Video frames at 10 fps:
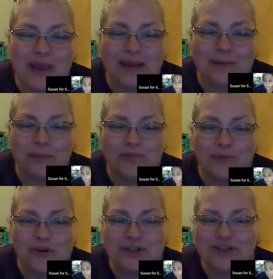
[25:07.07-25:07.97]
I am
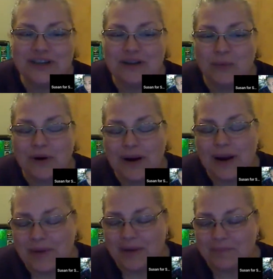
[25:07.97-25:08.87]
fortunate where
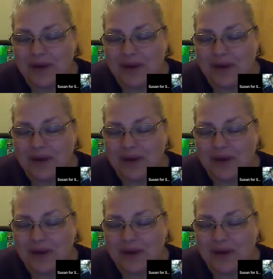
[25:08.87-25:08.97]
I'm at.